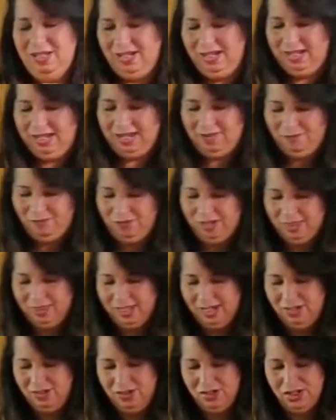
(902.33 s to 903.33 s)

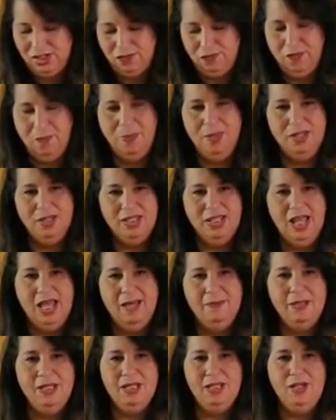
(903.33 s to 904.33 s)
everything just from the
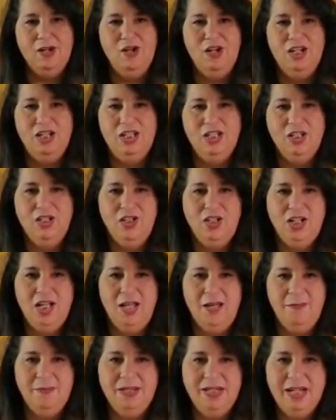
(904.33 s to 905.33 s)
top started to
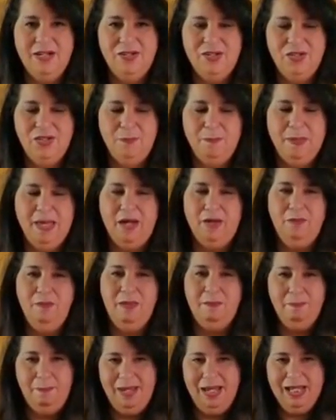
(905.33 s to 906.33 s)
come down to the bottom
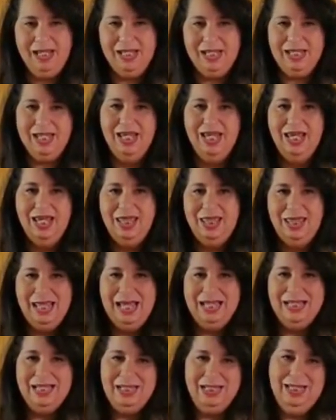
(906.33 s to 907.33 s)
and mix?
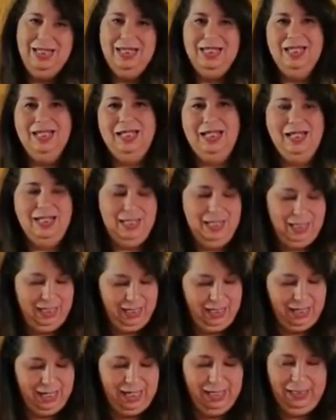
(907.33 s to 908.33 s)
That's the
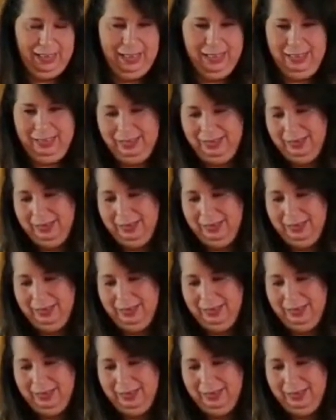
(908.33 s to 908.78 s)
consistency I like.